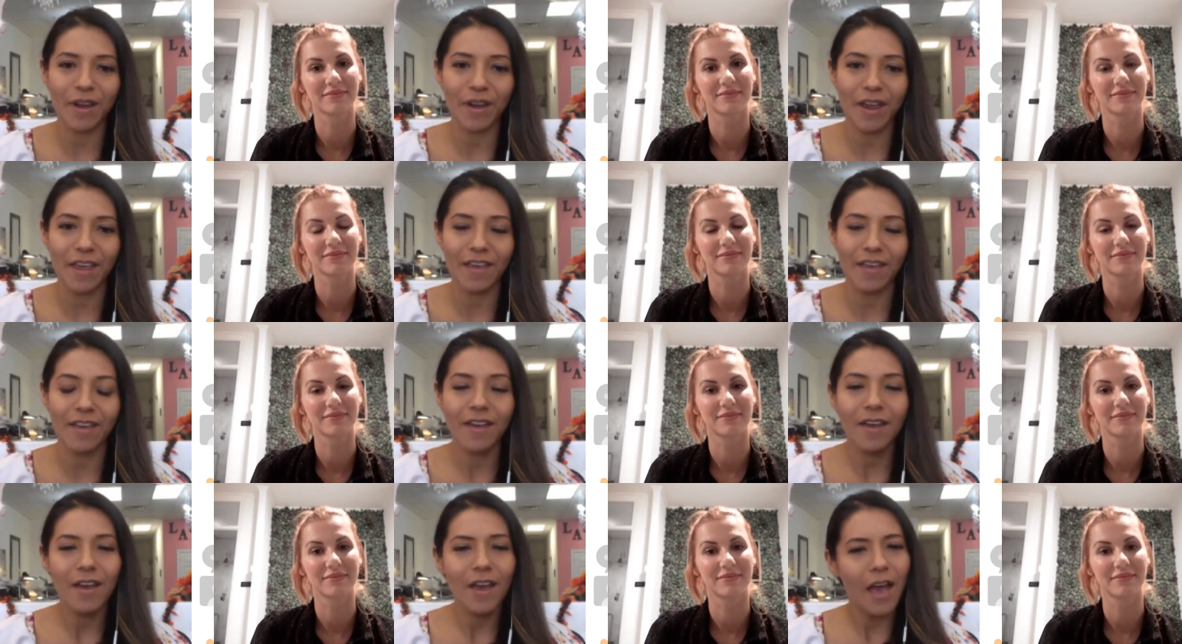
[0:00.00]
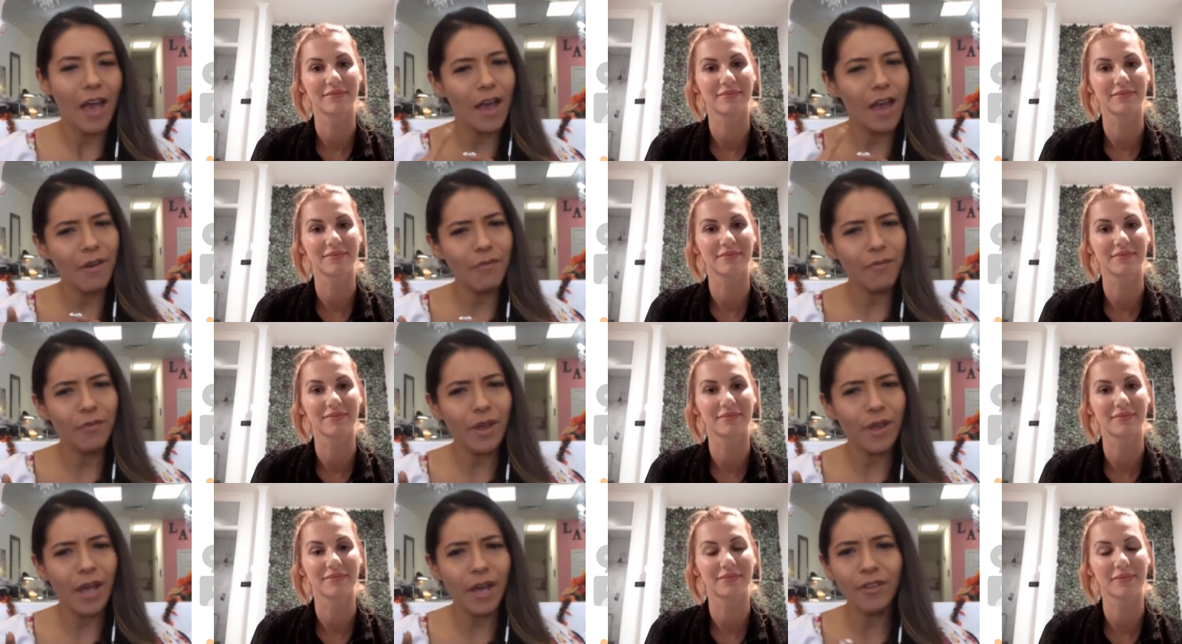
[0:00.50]
Speaker 1: to be great. I
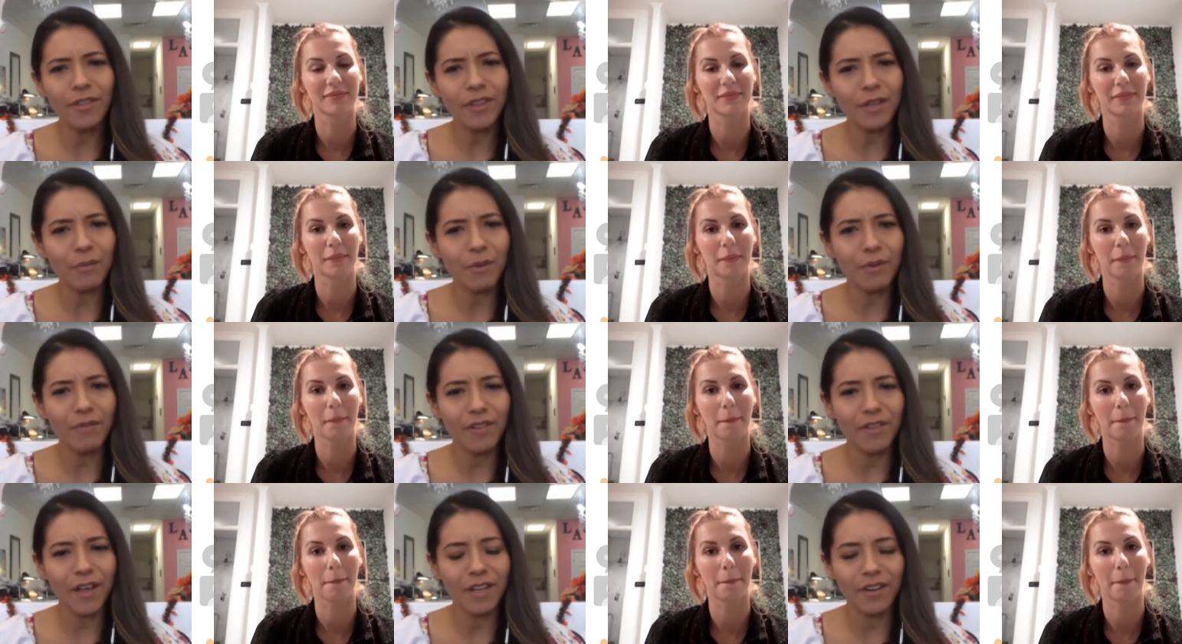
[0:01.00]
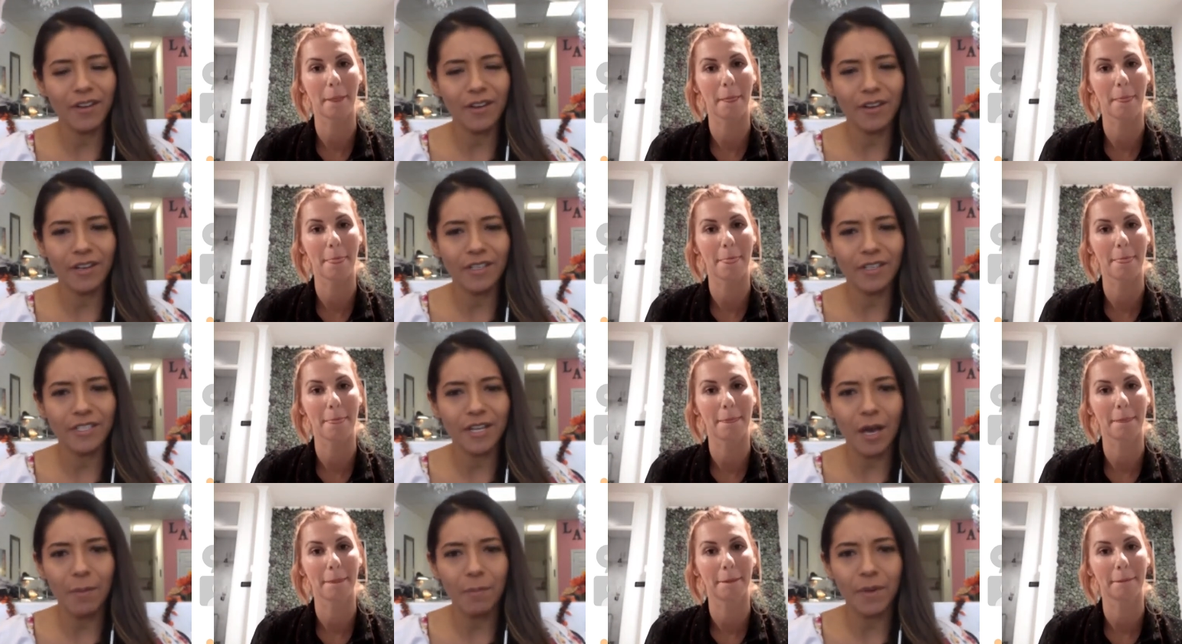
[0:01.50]
don't think we've landed
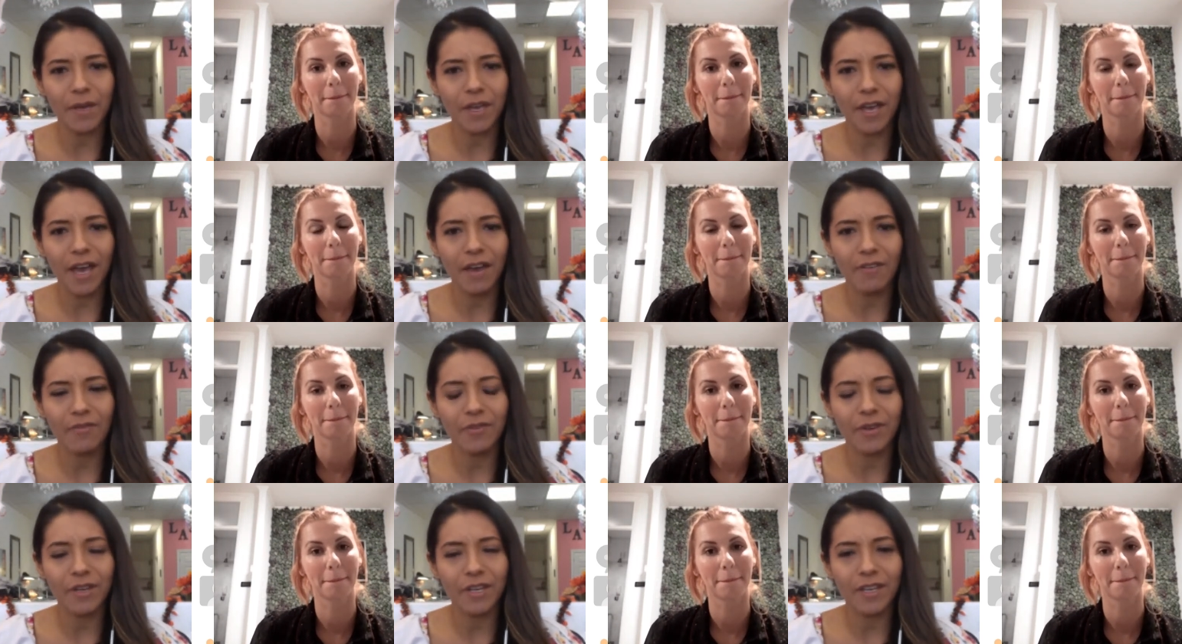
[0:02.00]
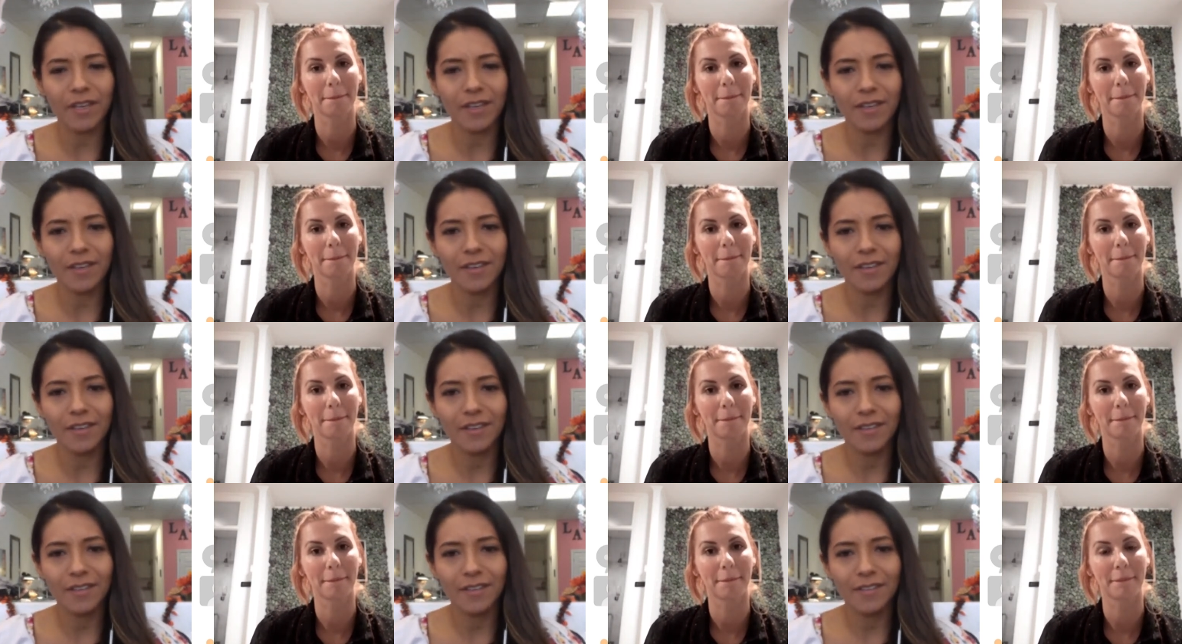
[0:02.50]
on a topic, have we?
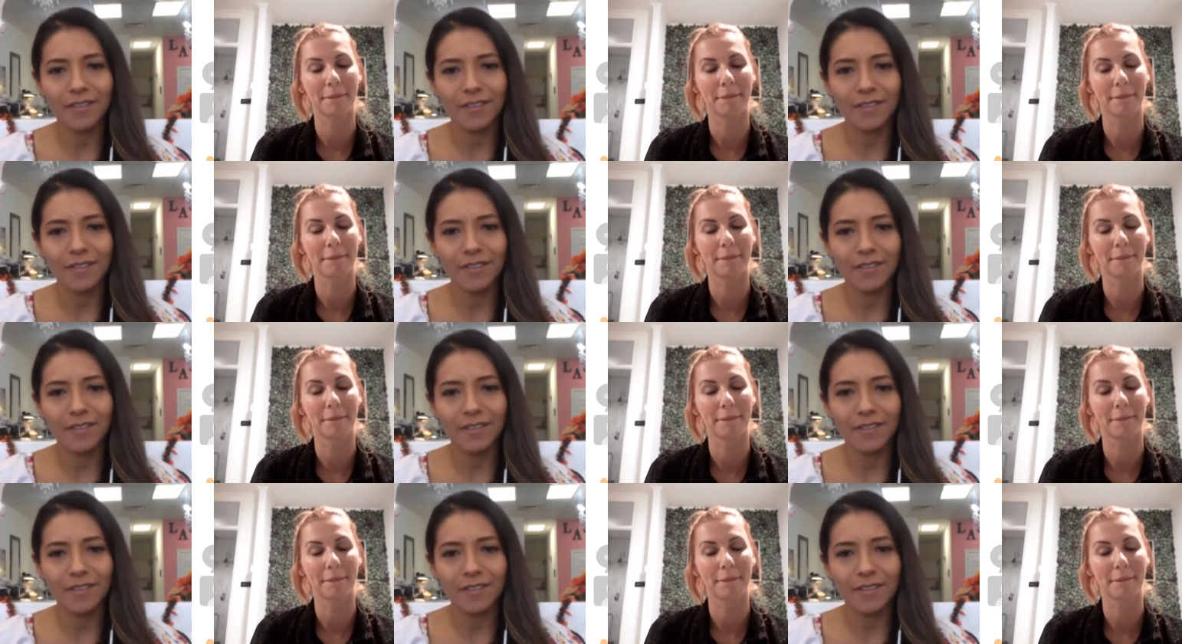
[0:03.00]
